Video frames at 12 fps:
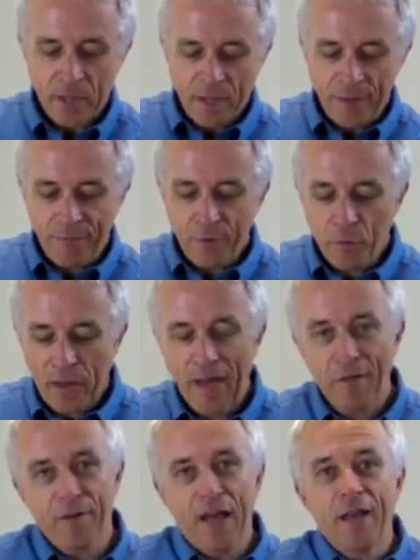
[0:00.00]
If you
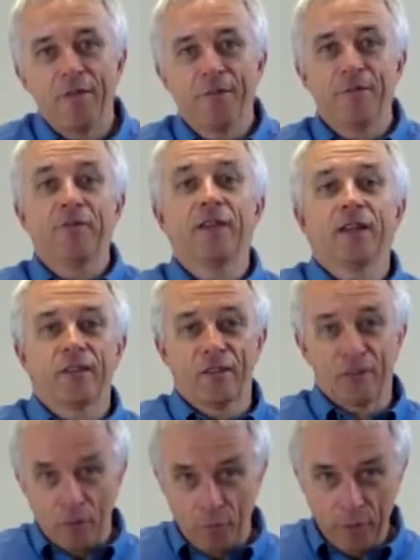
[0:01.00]
have a
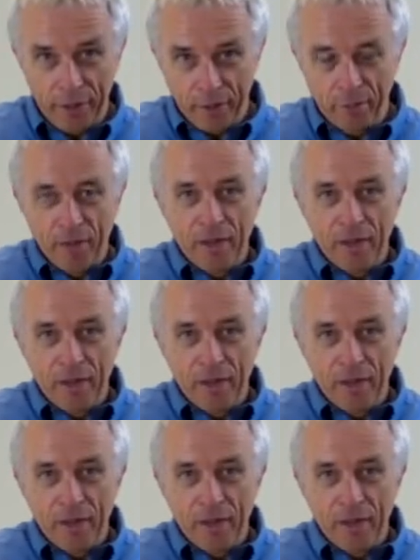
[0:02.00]
fixed reel,